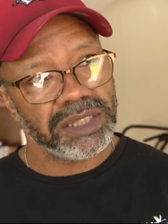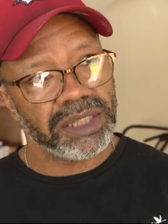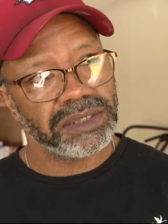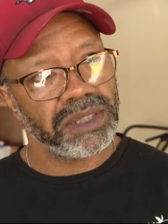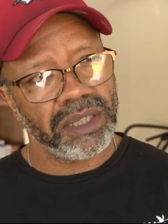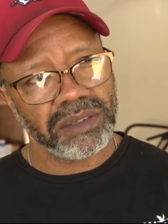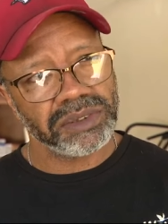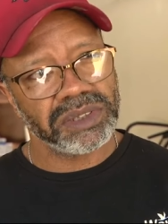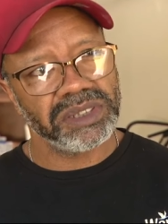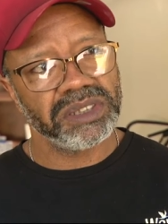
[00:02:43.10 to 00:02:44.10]
that's
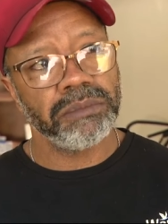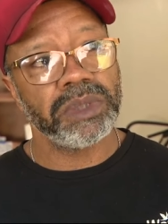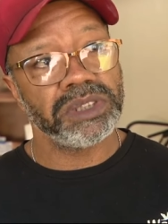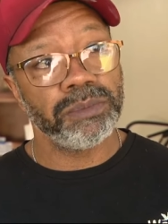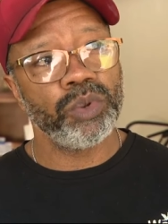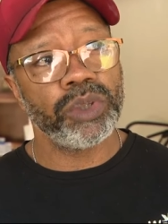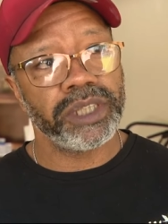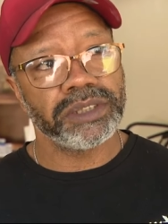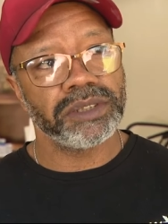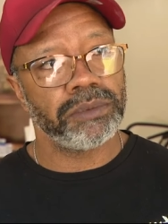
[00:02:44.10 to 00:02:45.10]
lost in someone's
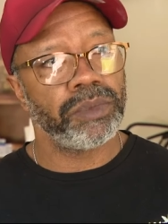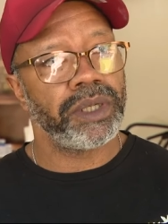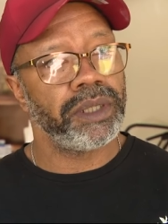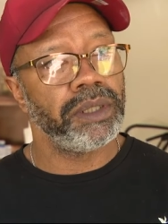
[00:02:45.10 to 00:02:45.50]
mourning somewhere.